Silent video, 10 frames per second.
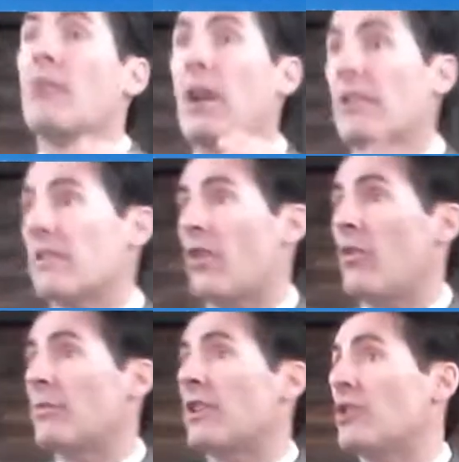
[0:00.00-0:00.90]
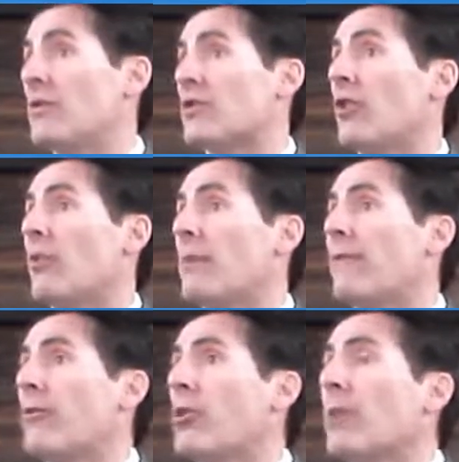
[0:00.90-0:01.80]
around homes that you've sold
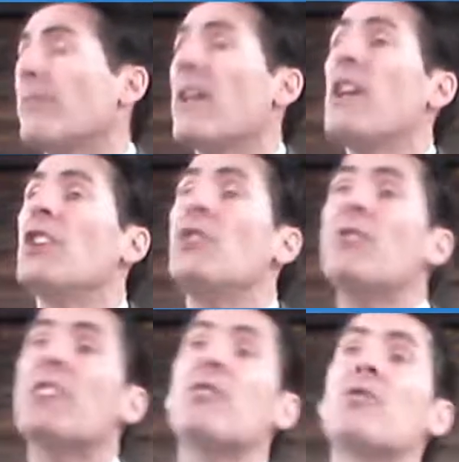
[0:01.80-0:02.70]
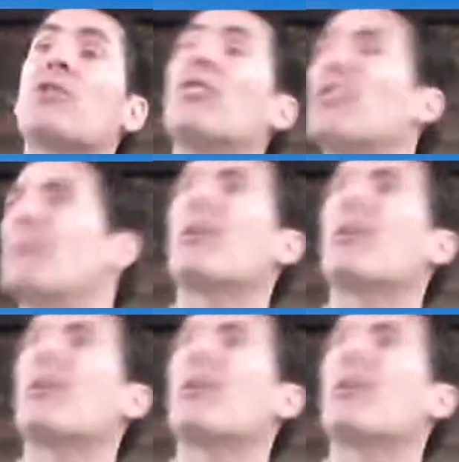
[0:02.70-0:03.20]
before. You could do circle